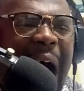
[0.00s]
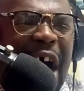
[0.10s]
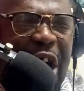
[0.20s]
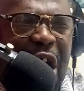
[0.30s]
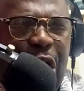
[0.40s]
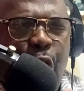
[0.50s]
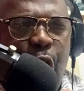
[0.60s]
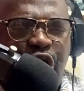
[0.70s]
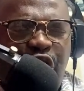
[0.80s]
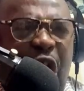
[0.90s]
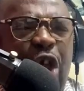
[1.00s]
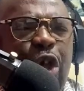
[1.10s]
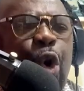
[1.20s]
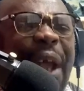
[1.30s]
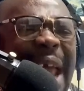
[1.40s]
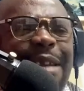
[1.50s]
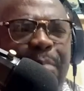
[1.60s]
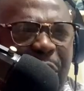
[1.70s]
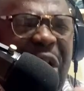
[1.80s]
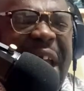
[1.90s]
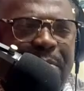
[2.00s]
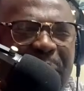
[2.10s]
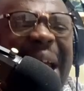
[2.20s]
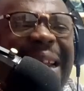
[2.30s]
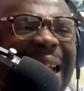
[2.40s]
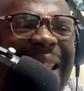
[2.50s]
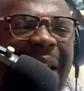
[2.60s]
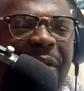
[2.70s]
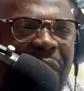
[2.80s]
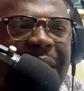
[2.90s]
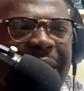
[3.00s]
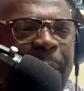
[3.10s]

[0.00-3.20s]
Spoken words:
I cannot hear you. You can pray better than this.